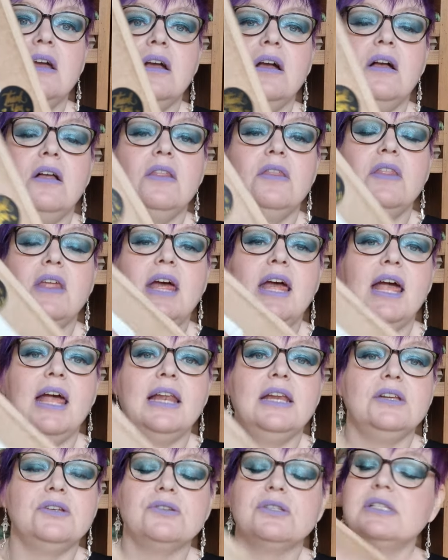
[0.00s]
on there,
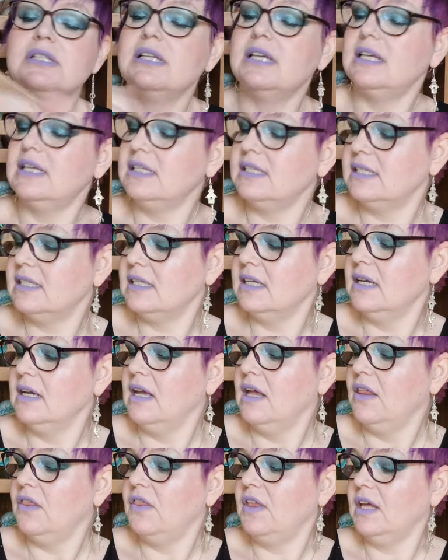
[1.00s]
and it just says
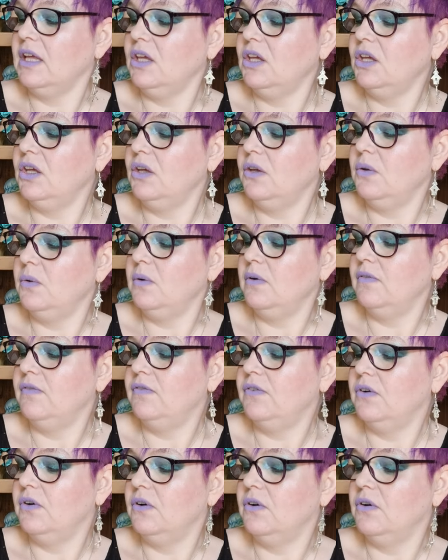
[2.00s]
thank you
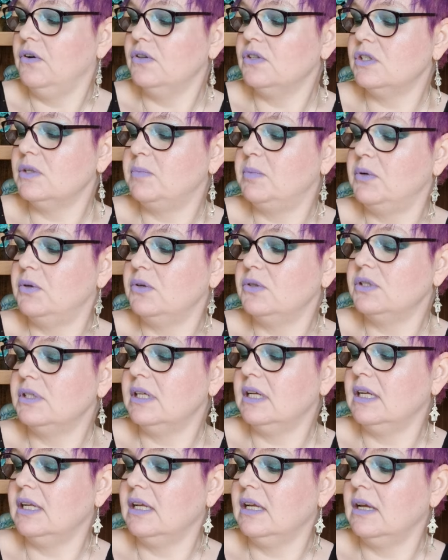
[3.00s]
for
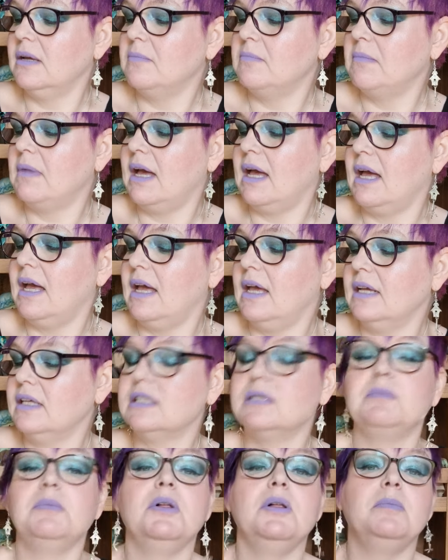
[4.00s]
supporting my
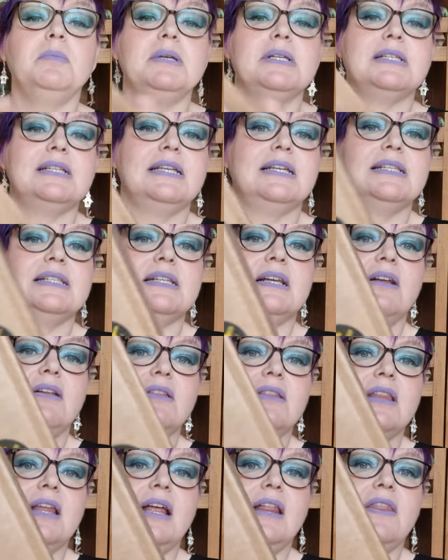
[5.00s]
small business
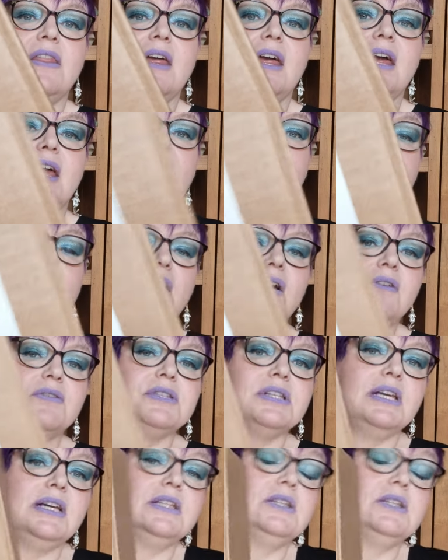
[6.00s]
on that there. Obviously